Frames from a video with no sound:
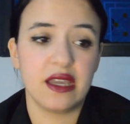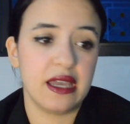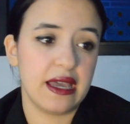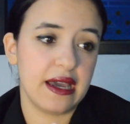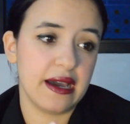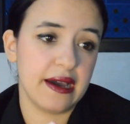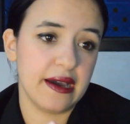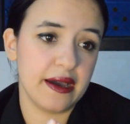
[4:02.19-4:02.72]

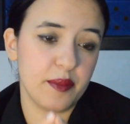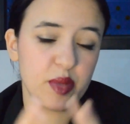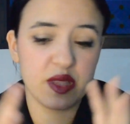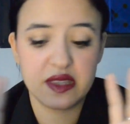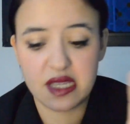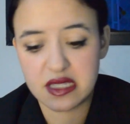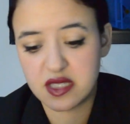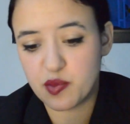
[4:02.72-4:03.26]
But
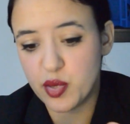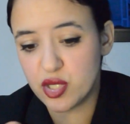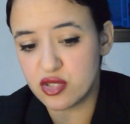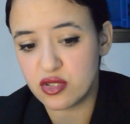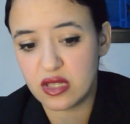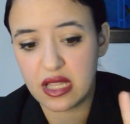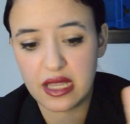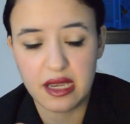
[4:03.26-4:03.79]
that's
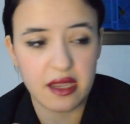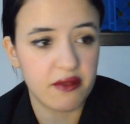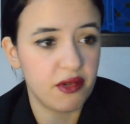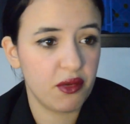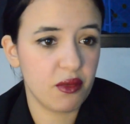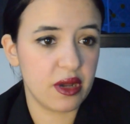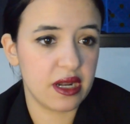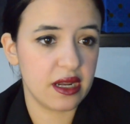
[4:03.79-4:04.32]
personal, and
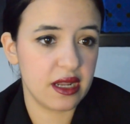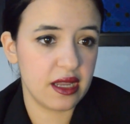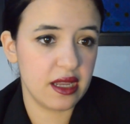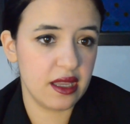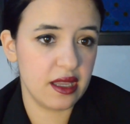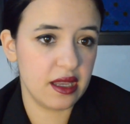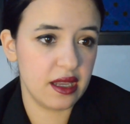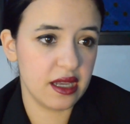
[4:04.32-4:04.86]
everyone
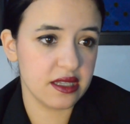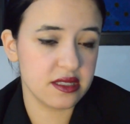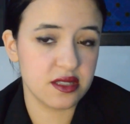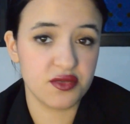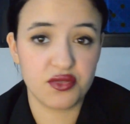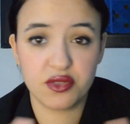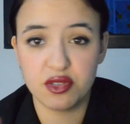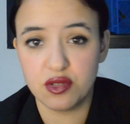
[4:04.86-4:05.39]
has the
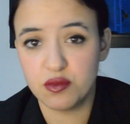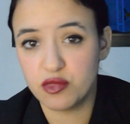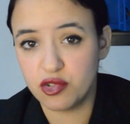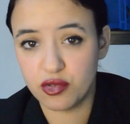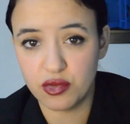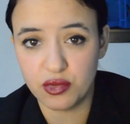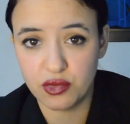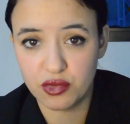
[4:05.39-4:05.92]
freedom
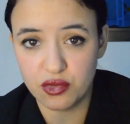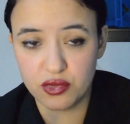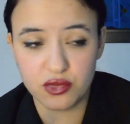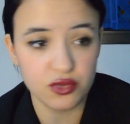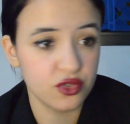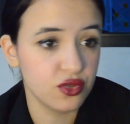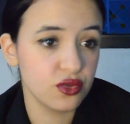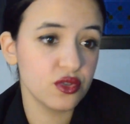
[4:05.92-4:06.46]
to
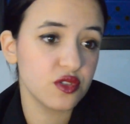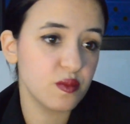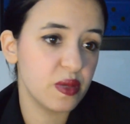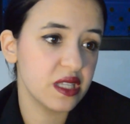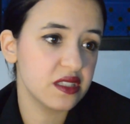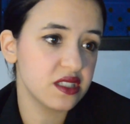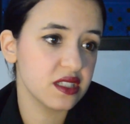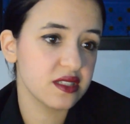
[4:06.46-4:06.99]
choose,
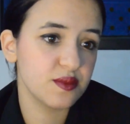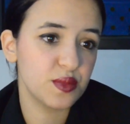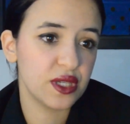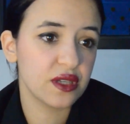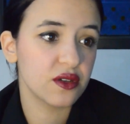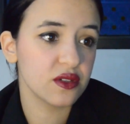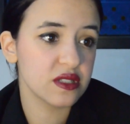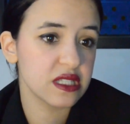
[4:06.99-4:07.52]
but just be
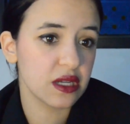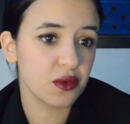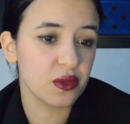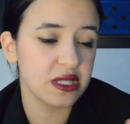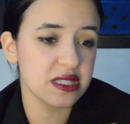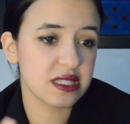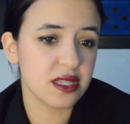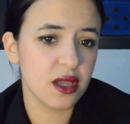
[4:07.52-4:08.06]

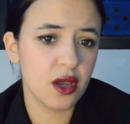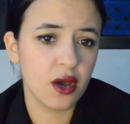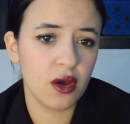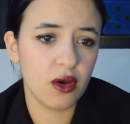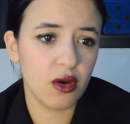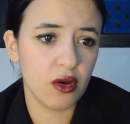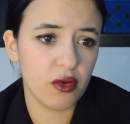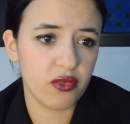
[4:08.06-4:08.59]
consequence
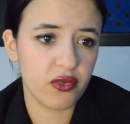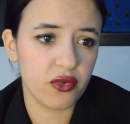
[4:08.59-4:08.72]
of